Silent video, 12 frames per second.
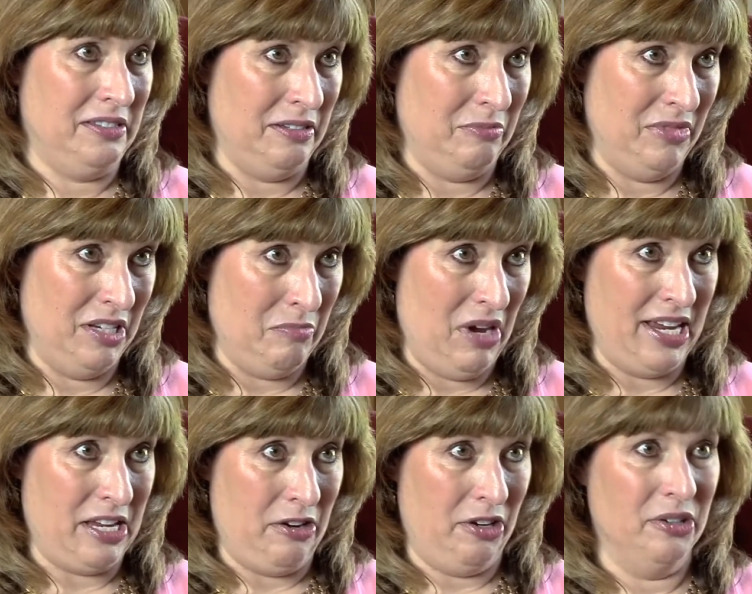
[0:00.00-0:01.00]
in, in my
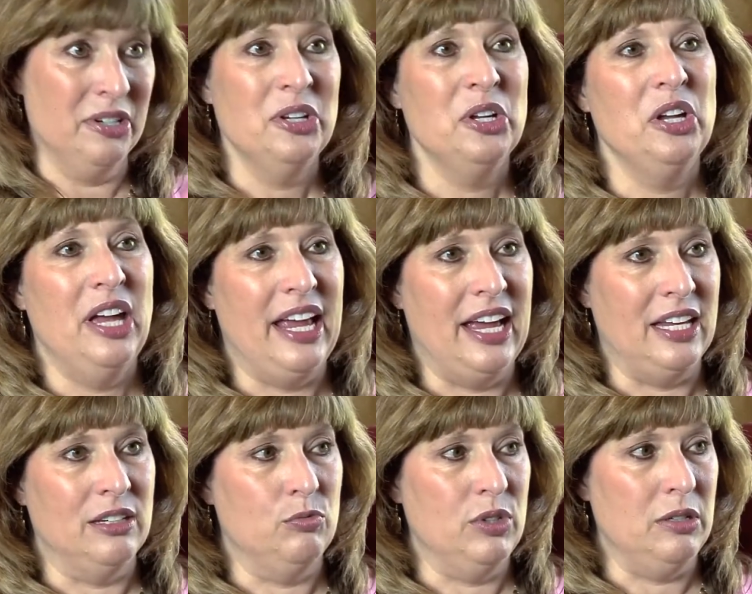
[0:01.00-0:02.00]
year
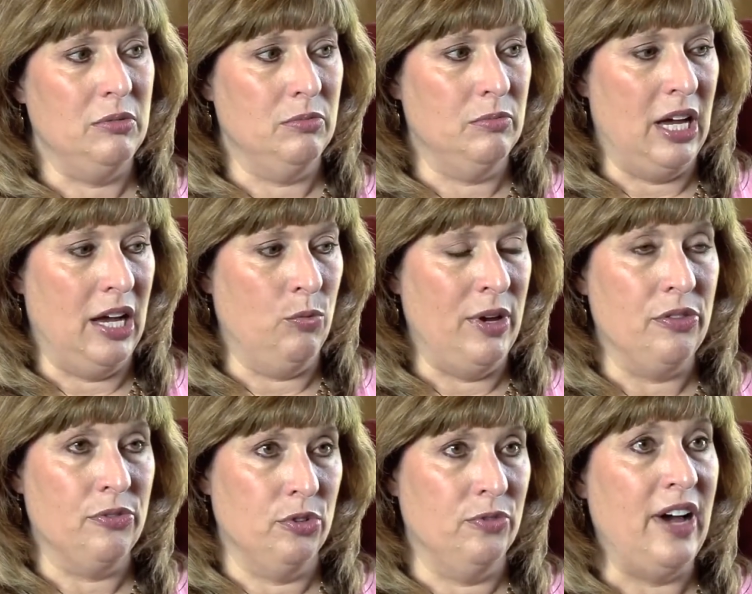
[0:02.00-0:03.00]
and we uh, went
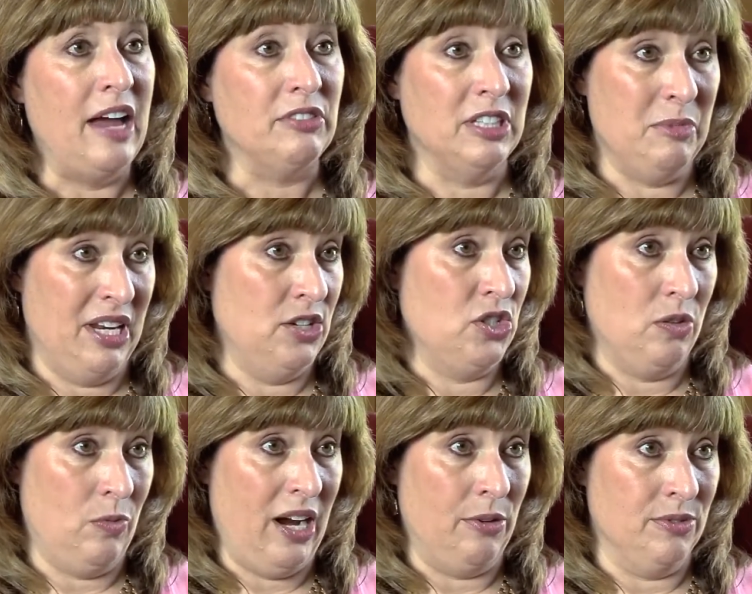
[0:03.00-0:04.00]
through five elimination
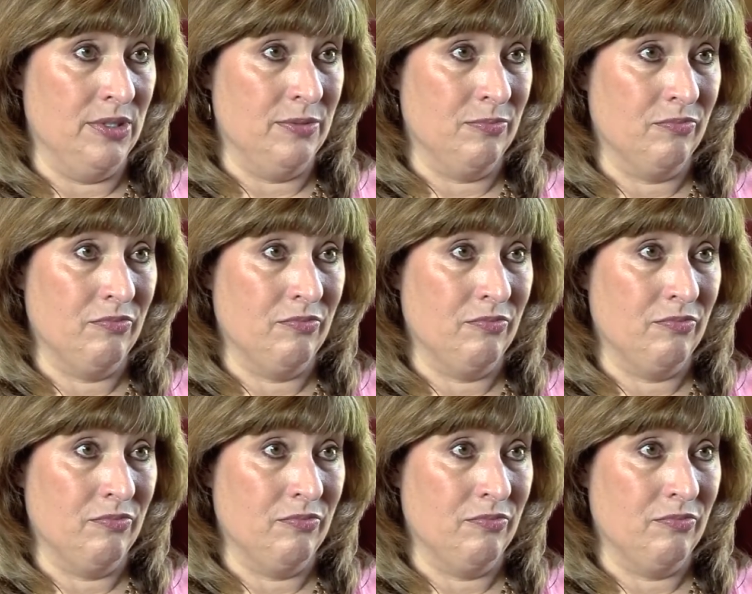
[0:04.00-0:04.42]
rounds.